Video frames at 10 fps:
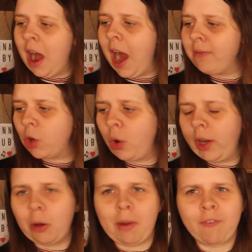I'm
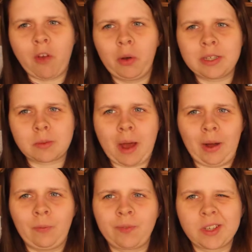recording on my phone as
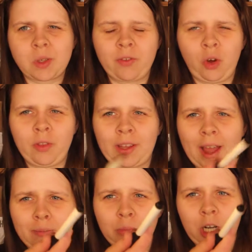well, so I've got the
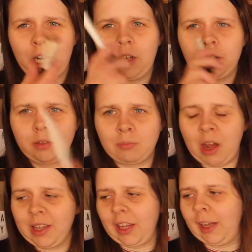camera
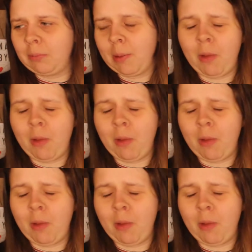mic and